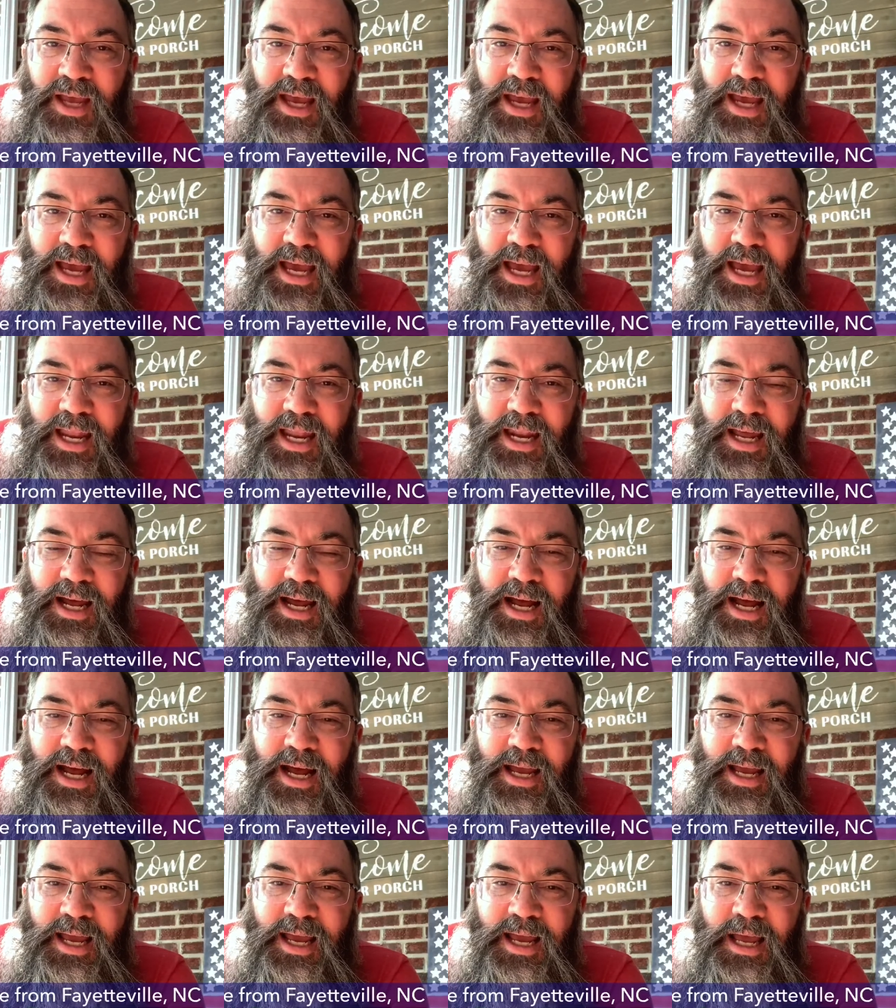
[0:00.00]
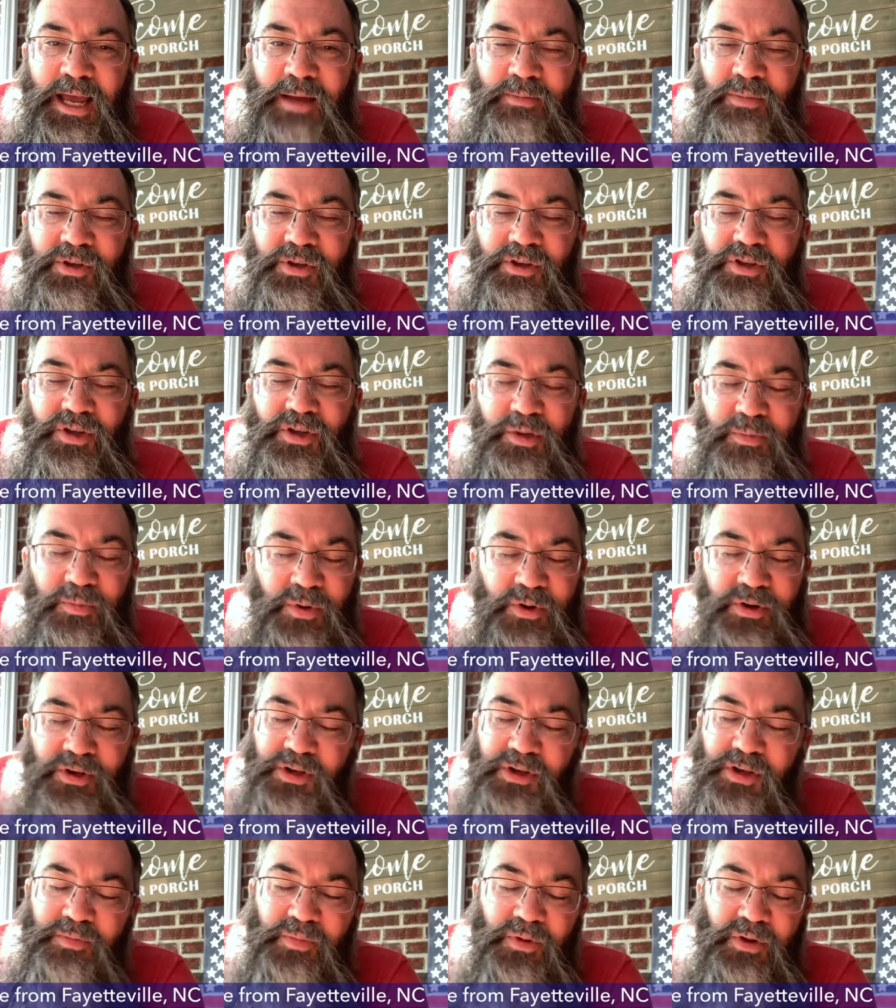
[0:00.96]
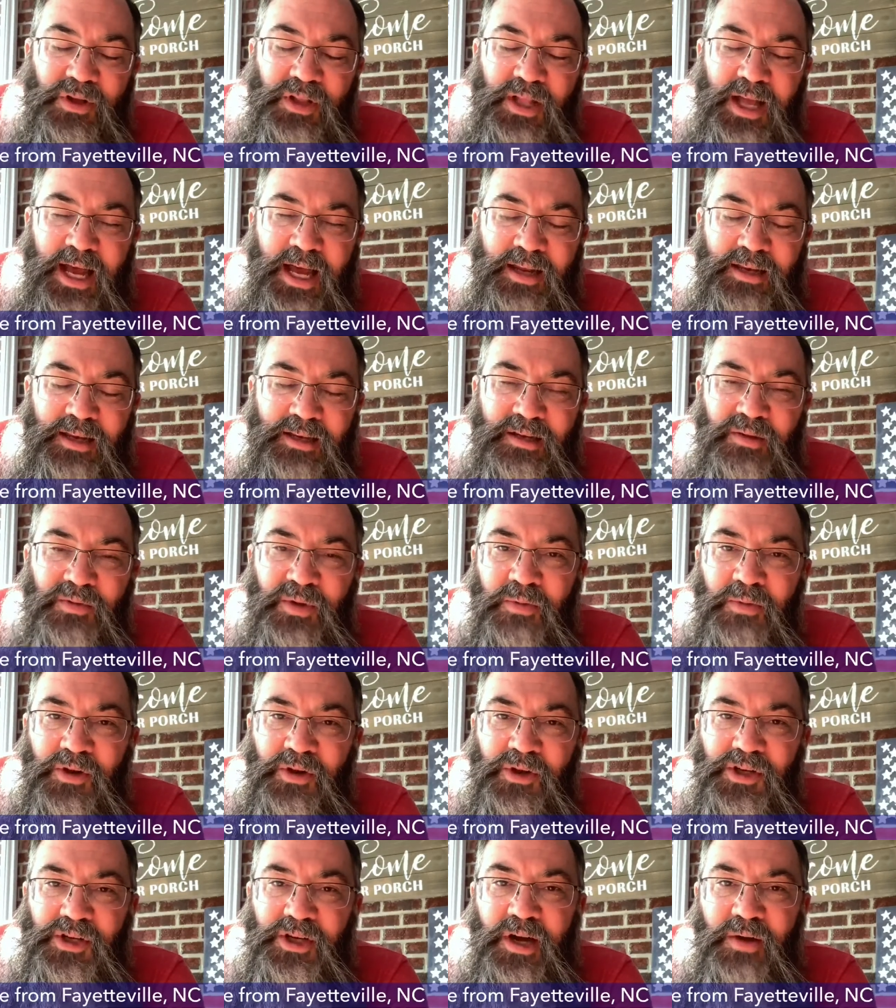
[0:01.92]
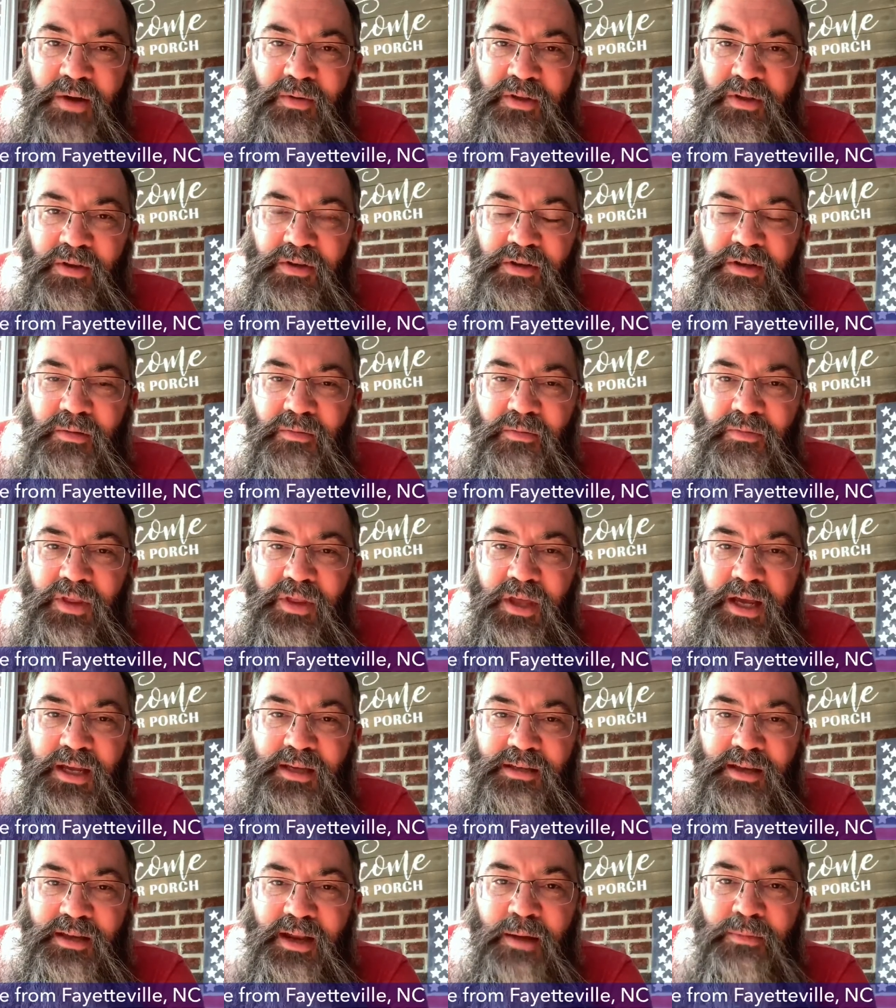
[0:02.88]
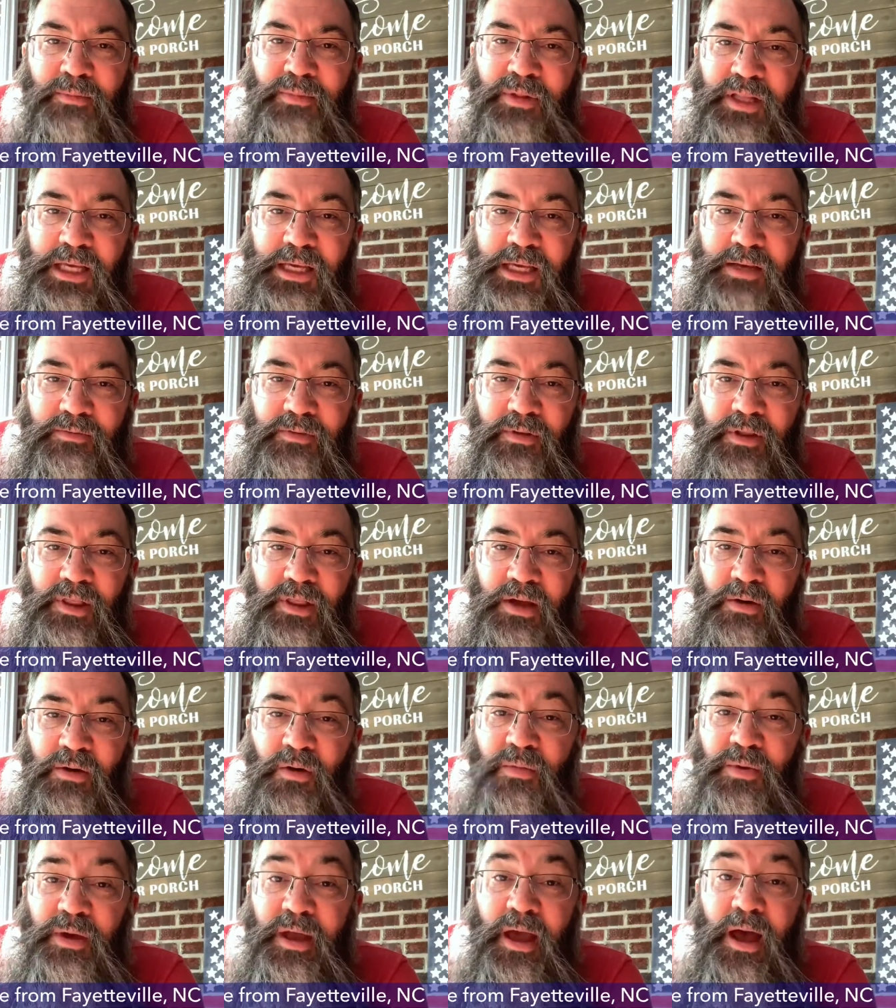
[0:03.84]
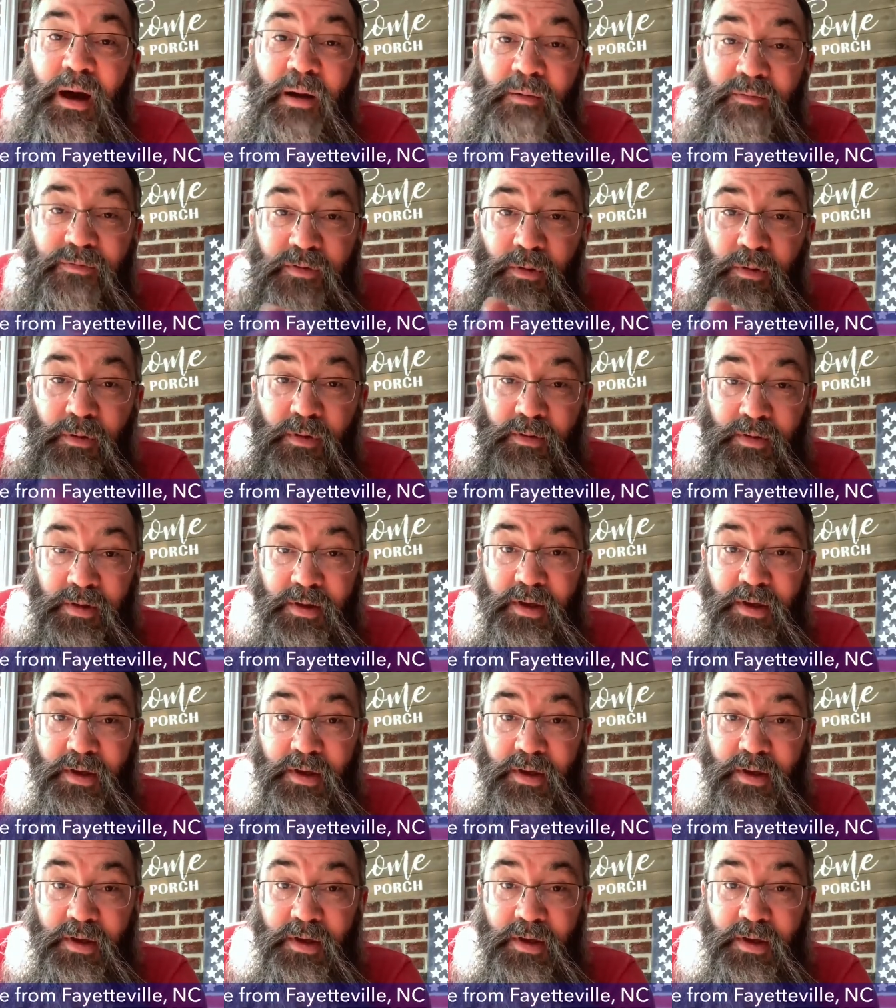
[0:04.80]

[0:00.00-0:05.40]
and I am super, super glad to be able to share with you some things that I believe that will be helpful